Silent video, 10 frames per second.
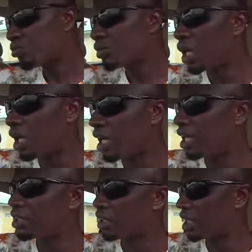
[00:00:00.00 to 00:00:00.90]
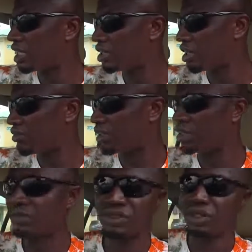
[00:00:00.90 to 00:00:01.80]
Okay, so that's all for
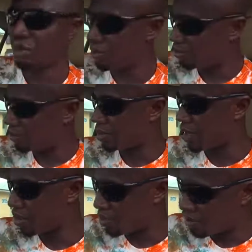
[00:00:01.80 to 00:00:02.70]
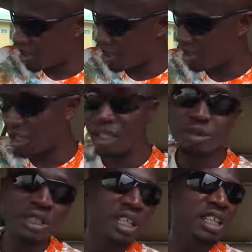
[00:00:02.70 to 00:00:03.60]
this video. I hope it
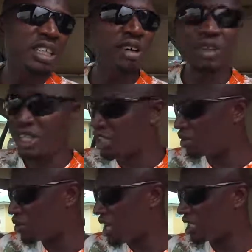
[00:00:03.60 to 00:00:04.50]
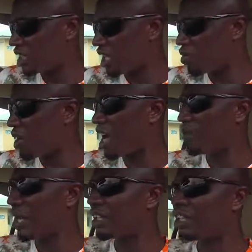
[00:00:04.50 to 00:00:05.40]
helps. Now, for those who are saying, why
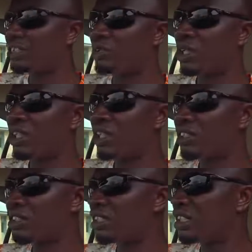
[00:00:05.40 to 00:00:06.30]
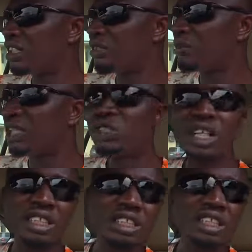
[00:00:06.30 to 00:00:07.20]
am I not
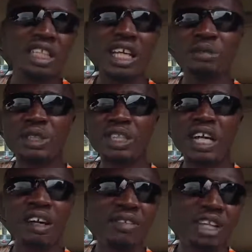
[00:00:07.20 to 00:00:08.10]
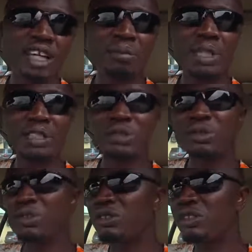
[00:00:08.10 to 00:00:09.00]
mentioning the name so that every other person
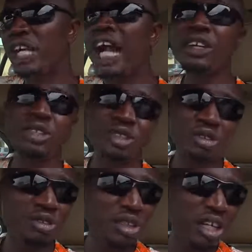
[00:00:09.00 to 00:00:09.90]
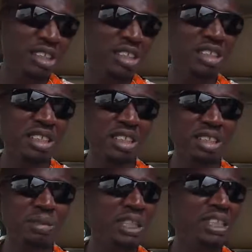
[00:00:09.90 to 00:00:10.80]
do it? I used to do all those
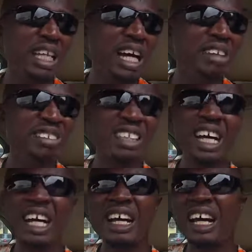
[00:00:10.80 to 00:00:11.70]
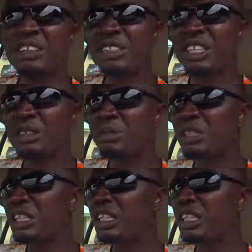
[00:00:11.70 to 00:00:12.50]
things, but now I've stopped.